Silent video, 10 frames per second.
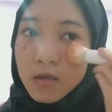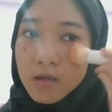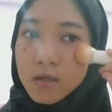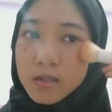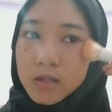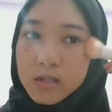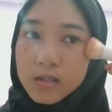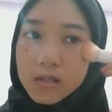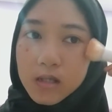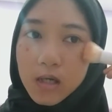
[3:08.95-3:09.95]
because it
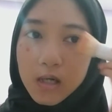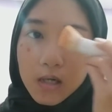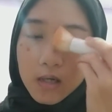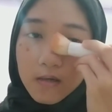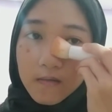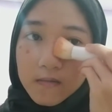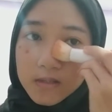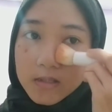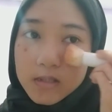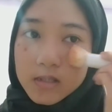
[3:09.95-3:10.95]
doesn't have
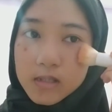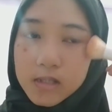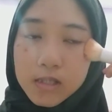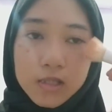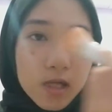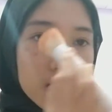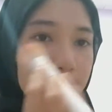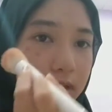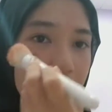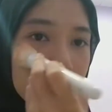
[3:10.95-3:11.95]

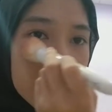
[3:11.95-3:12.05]
that